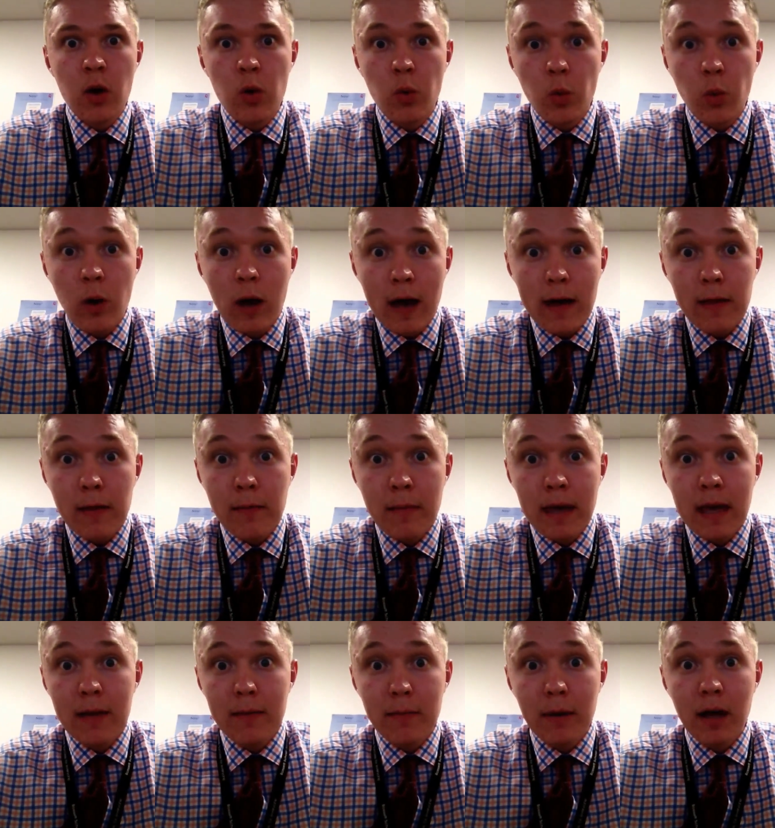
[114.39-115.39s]
where the
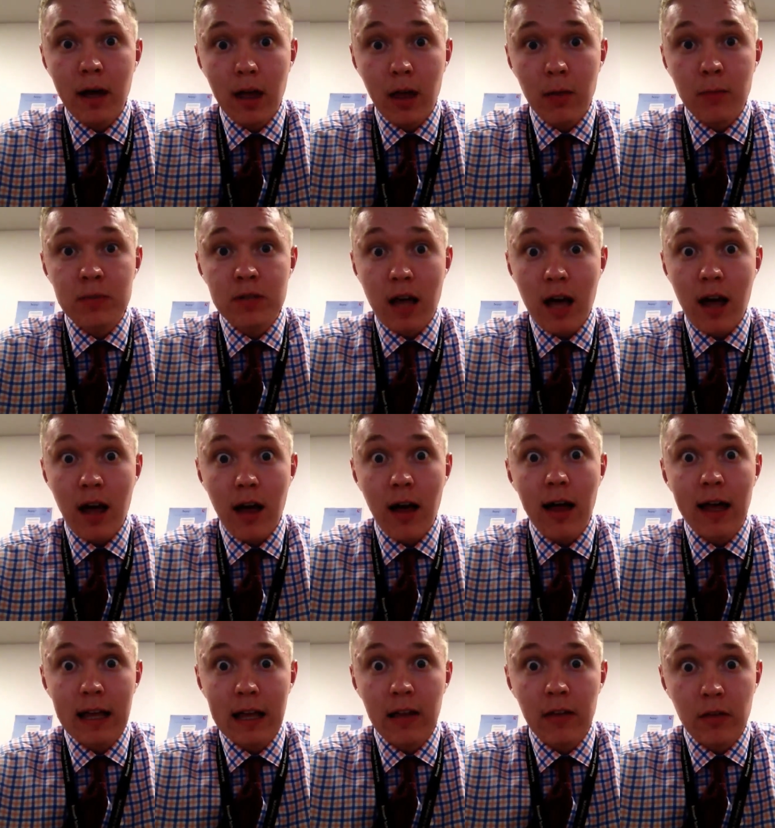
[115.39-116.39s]
main biomes are
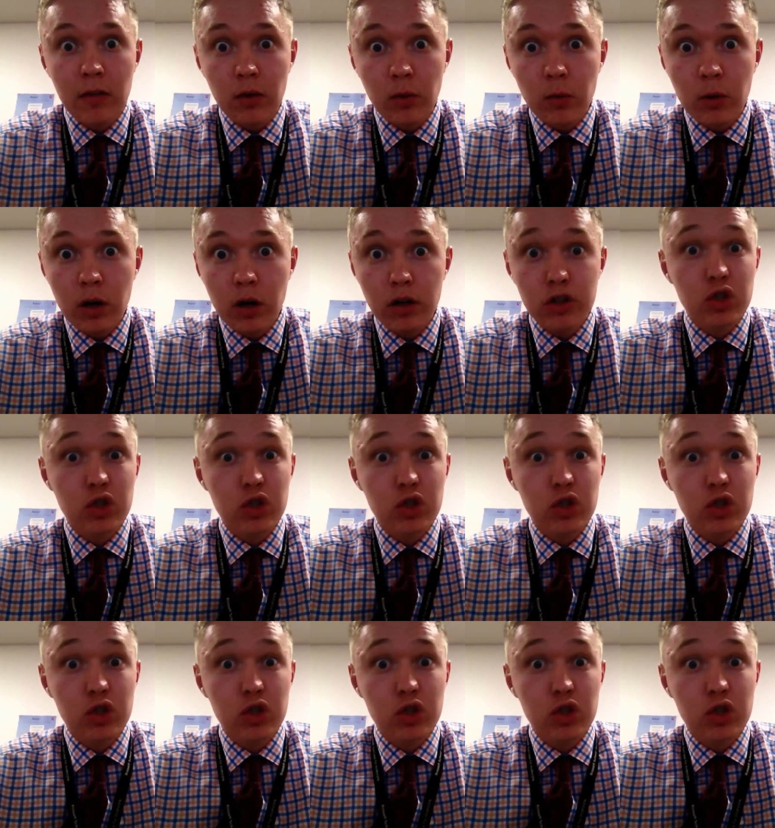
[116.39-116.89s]
in the world.